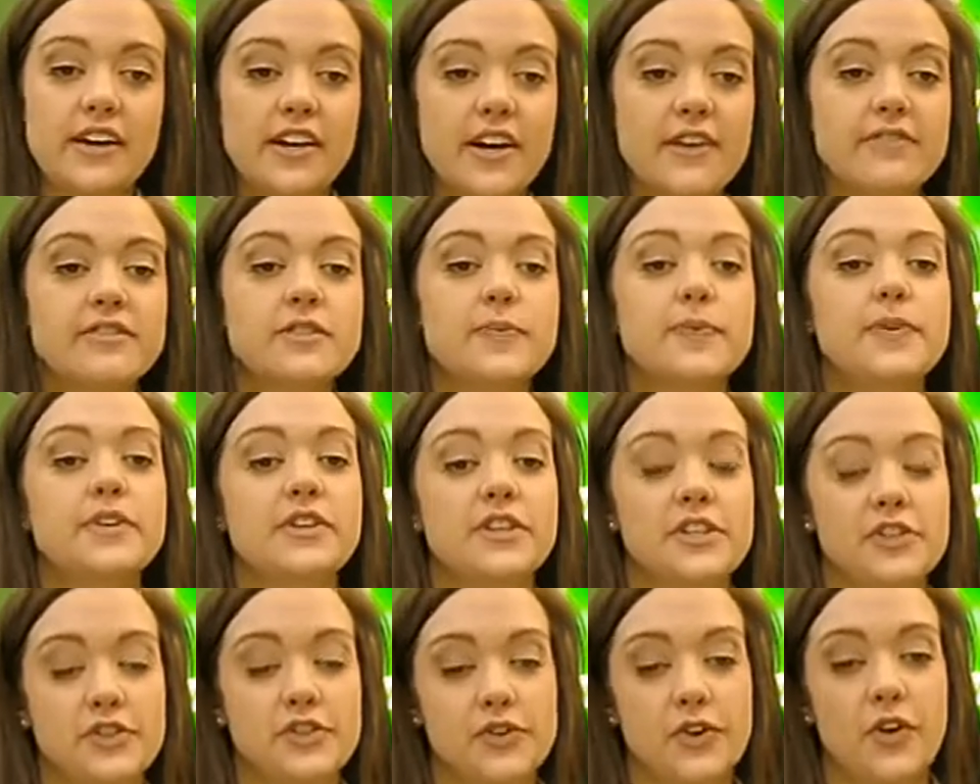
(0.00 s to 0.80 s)
comfortable
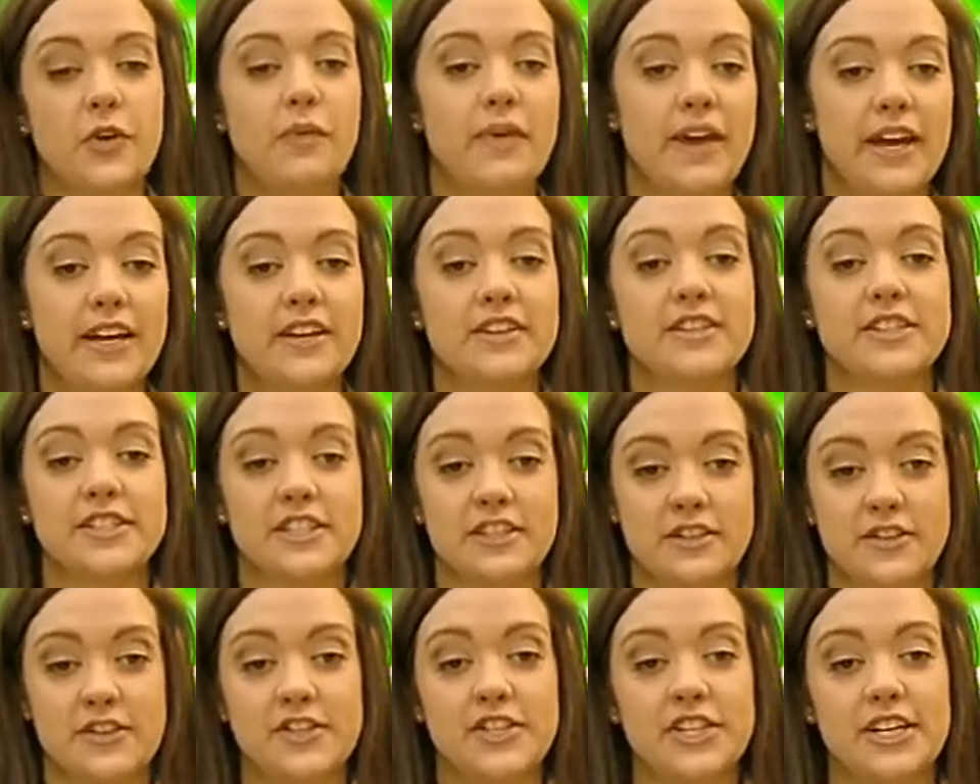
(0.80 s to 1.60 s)
control panel
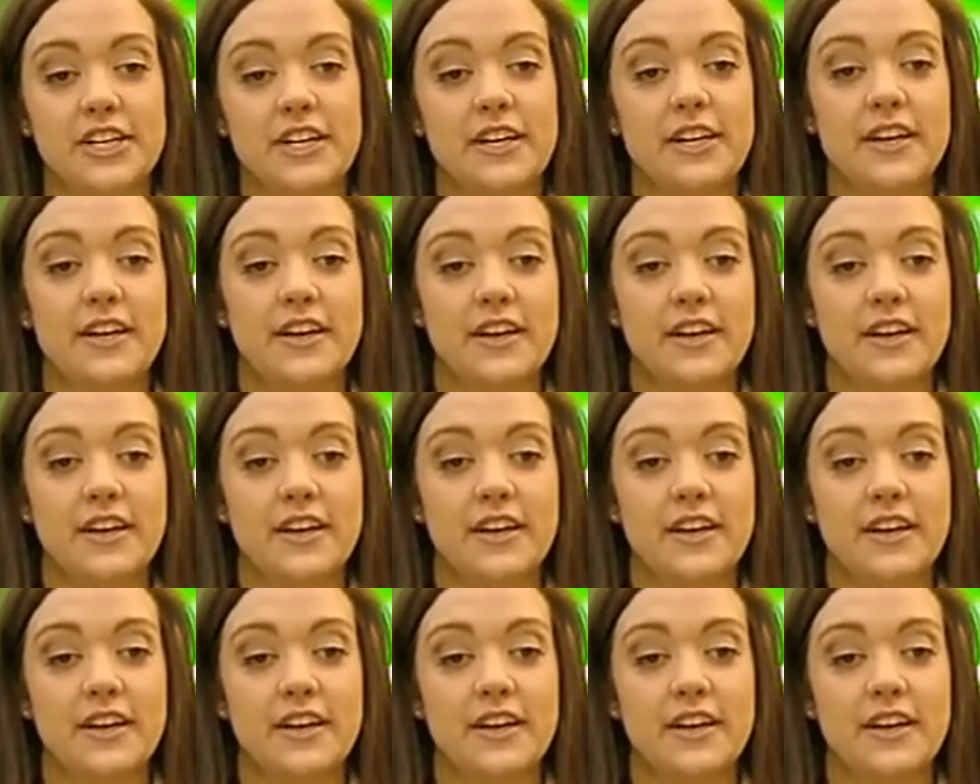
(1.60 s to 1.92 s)
solution.